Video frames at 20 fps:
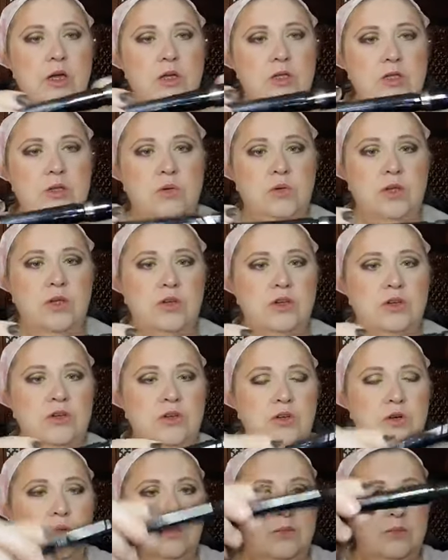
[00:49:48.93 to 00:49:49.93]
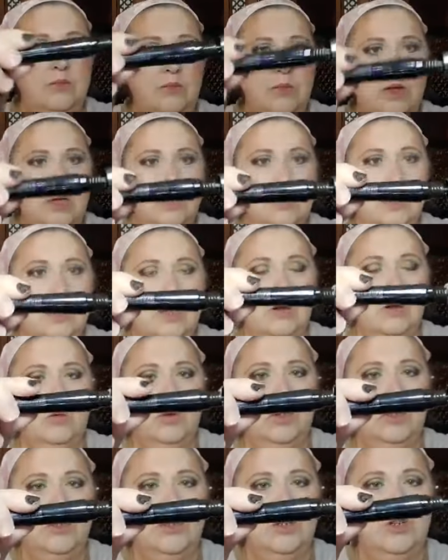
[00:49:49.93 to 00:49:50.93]
So when you do your mascara,
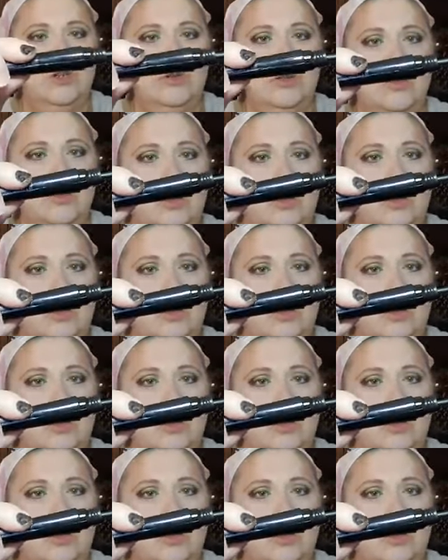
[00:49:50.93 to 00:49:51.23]
what you should do is